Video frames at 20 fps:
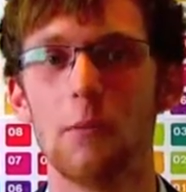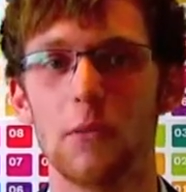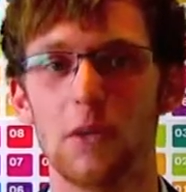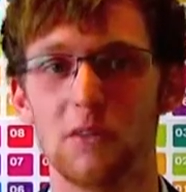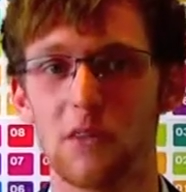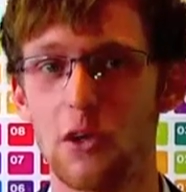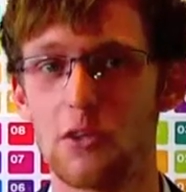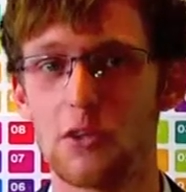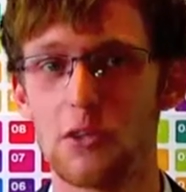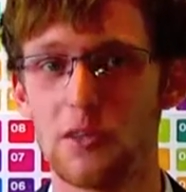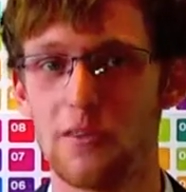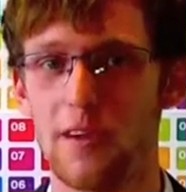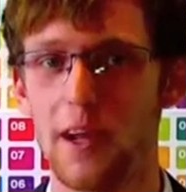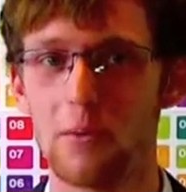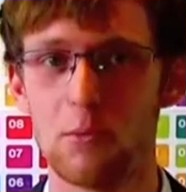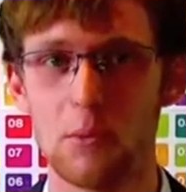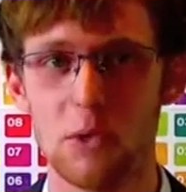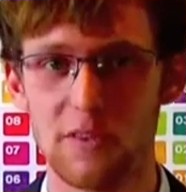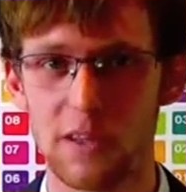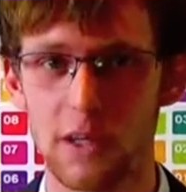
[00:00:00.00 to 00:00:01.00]
you've got to
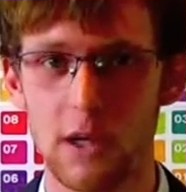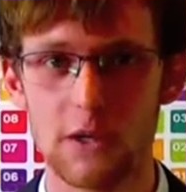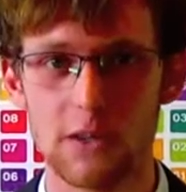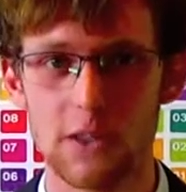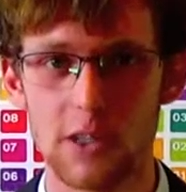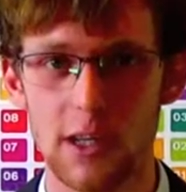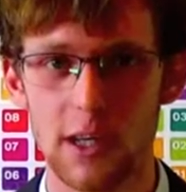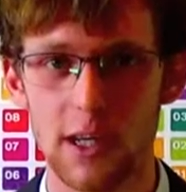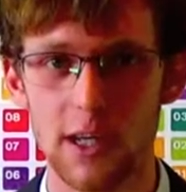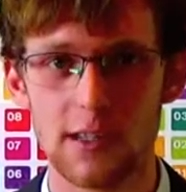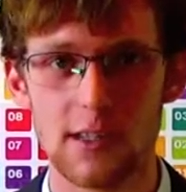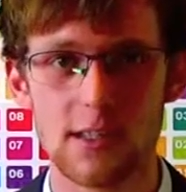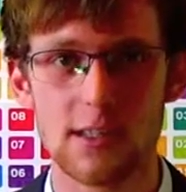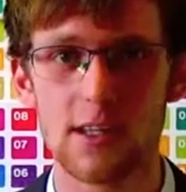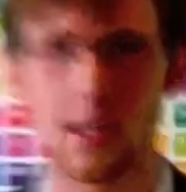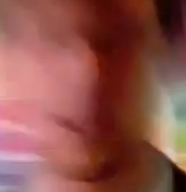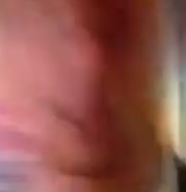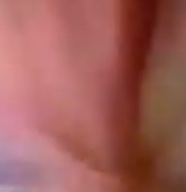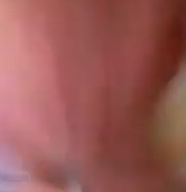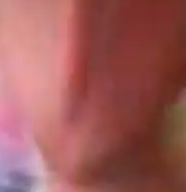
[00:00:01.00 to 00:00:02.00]
develop moving on into
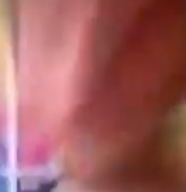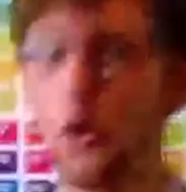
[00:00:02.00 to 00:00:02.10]
stage.